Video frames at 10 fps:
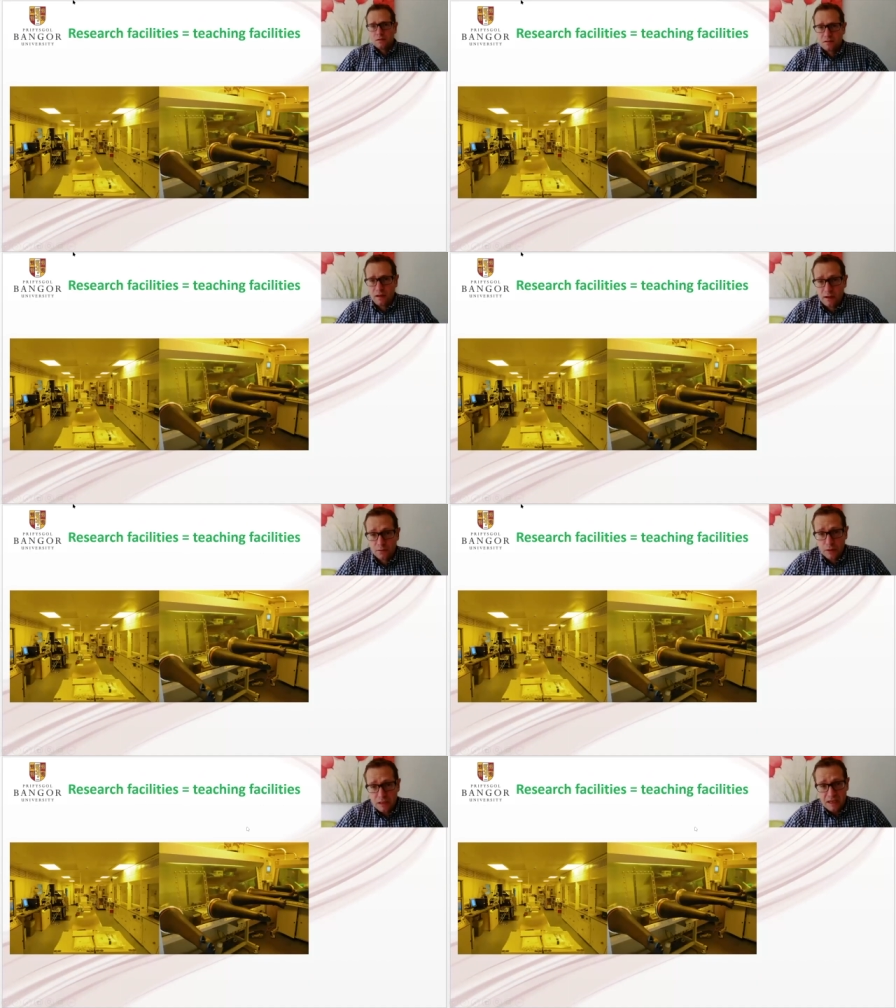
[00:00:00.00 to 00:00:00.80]
So how do
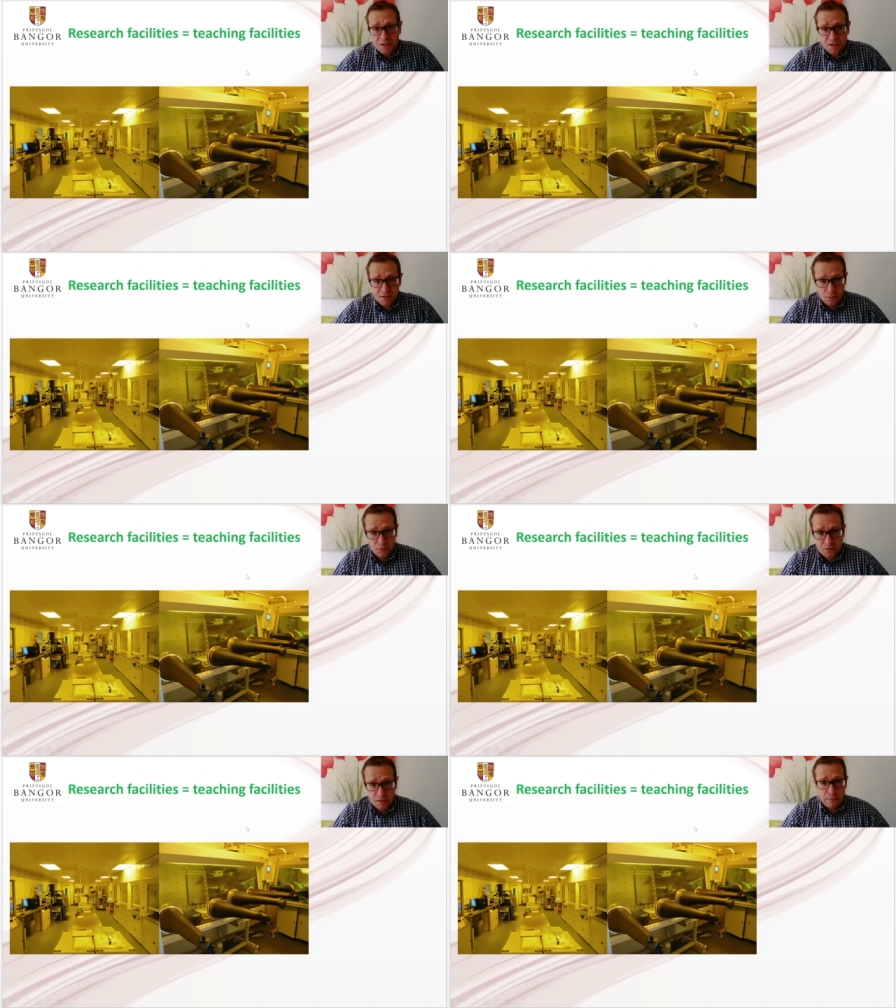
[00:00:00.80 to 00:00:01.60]
we teach this
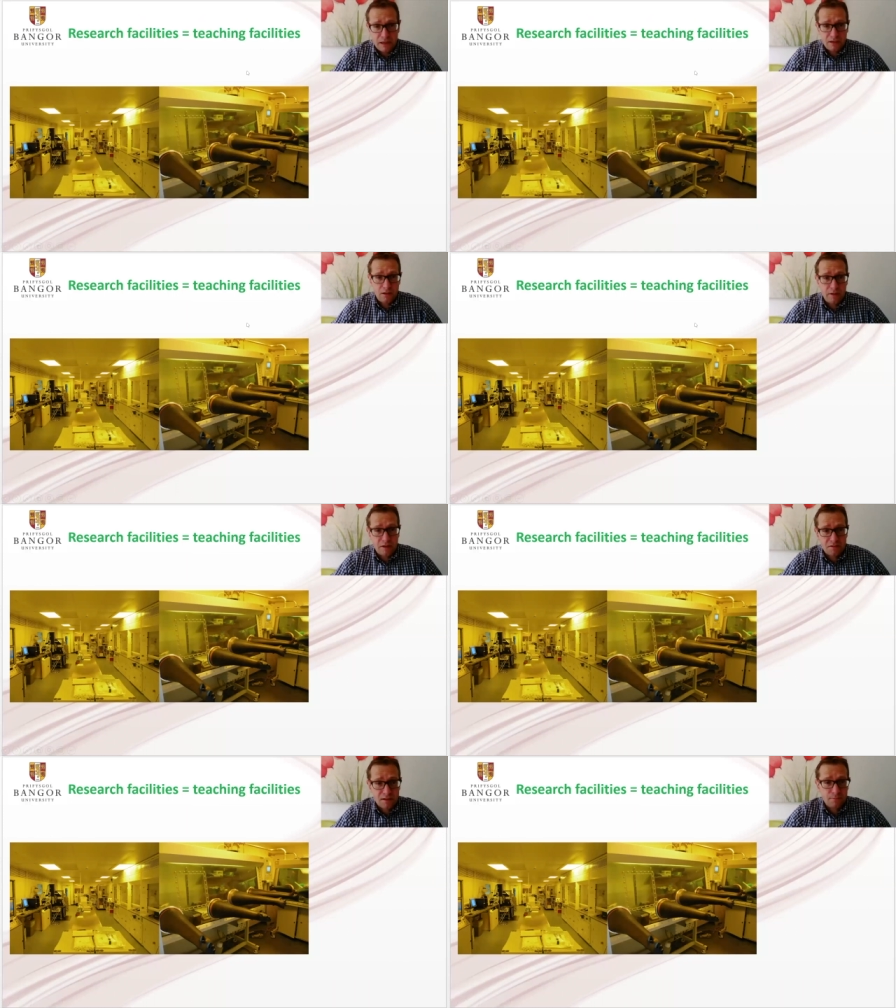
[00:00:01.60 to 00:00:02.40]
course in Bang
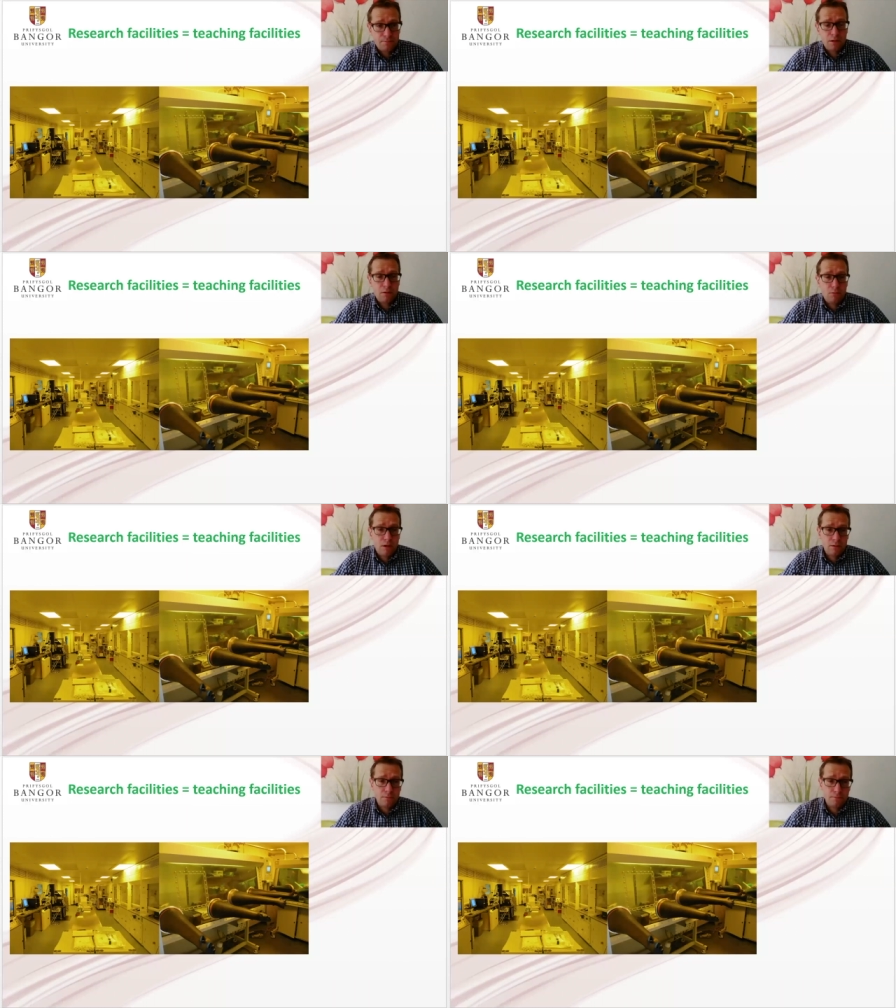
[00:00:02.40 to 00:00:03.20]
University?
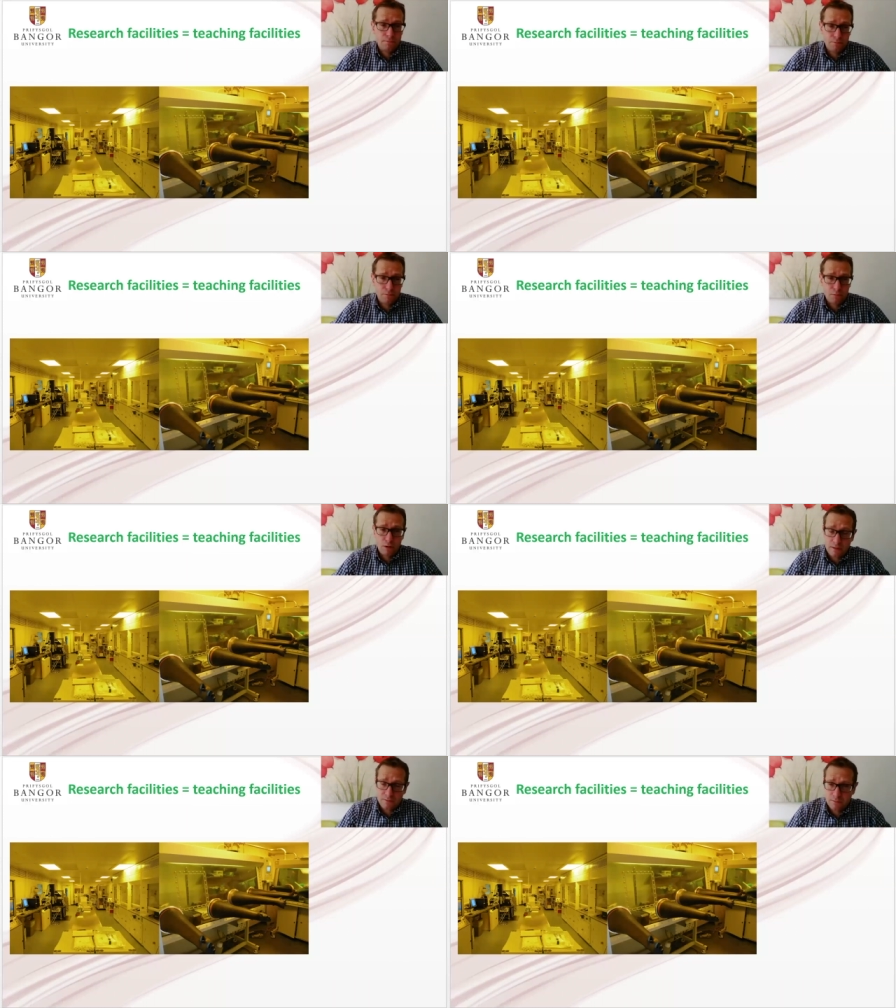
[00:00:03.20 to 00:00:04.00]
Well, we
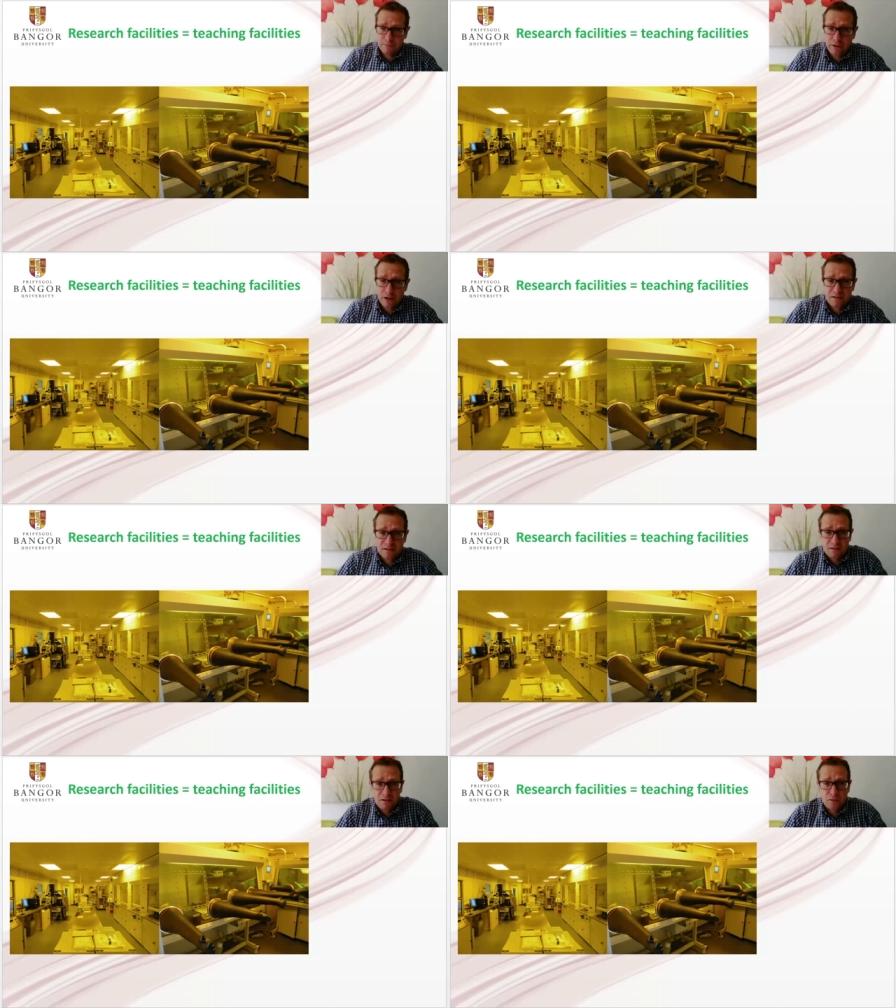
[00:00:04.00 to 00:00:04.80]
have some very
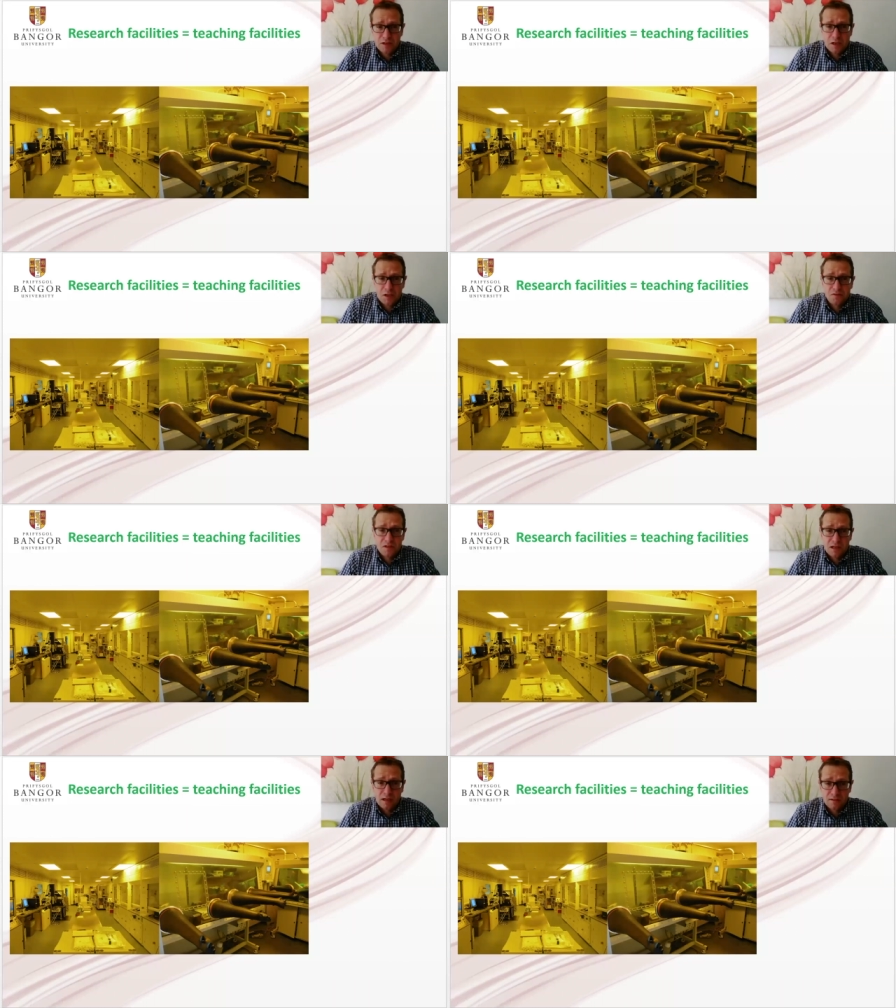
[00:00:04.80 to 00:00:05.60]
extensive research
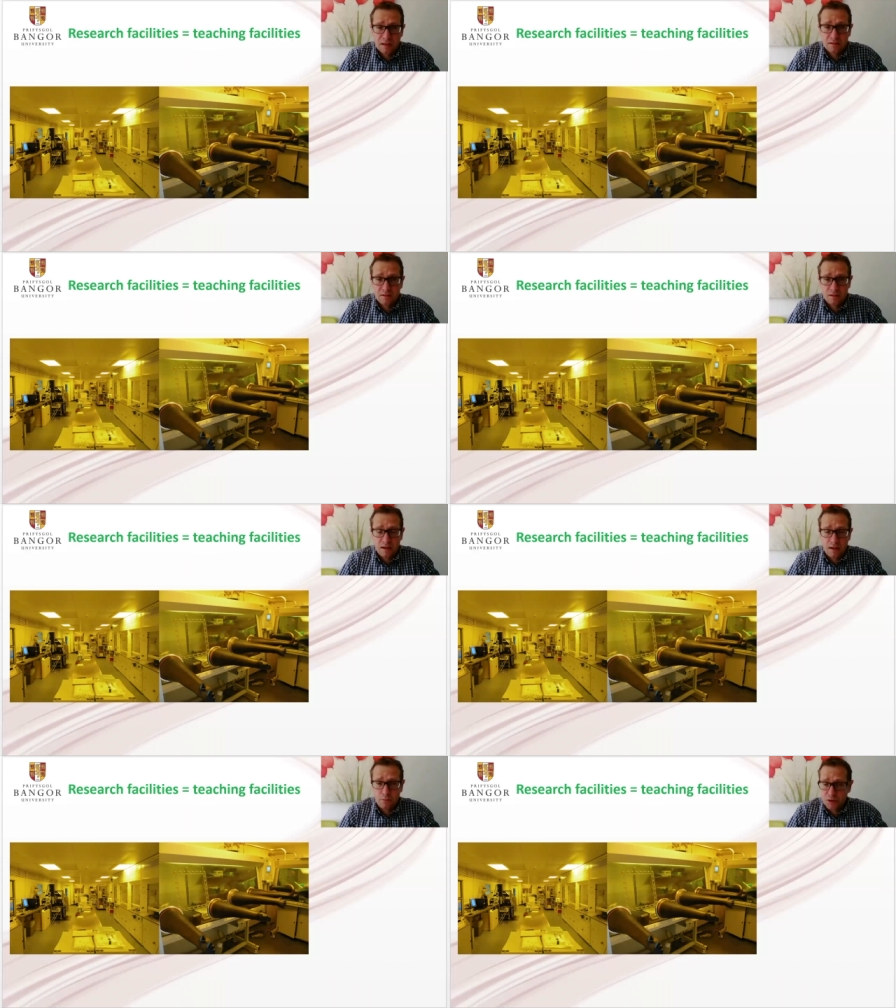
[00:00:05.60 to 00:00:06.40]
facilities,
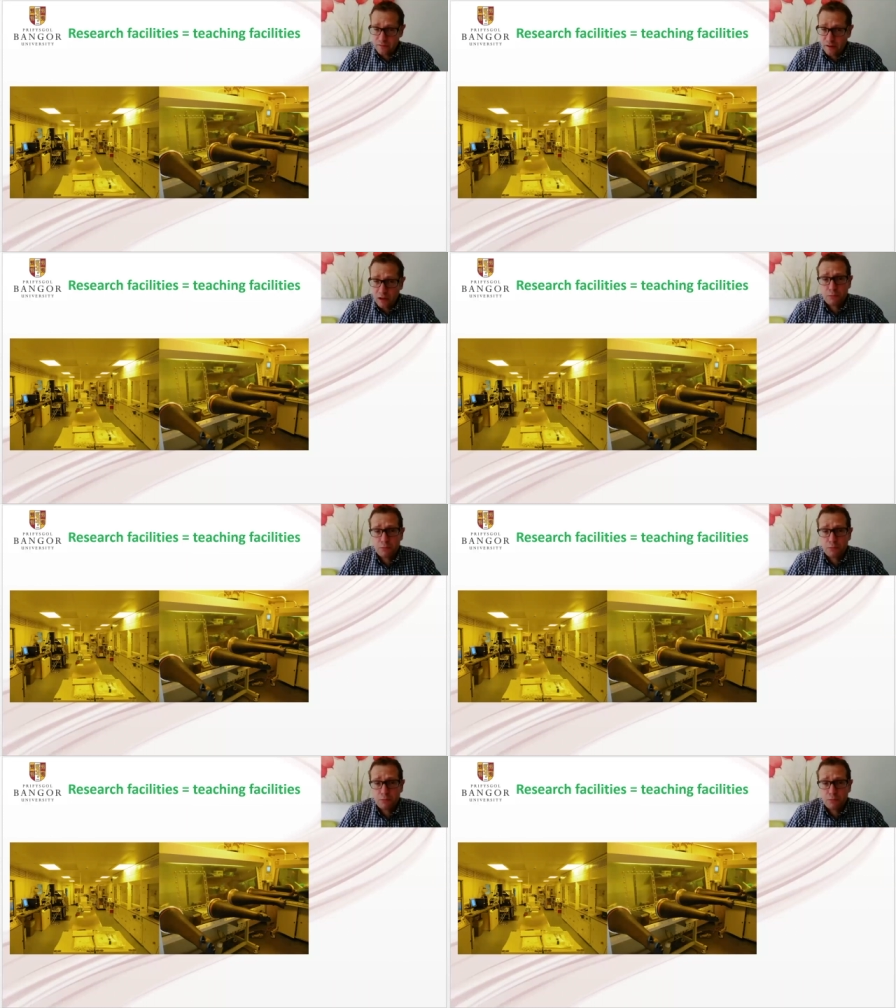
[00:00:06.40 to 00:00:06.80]
which we're very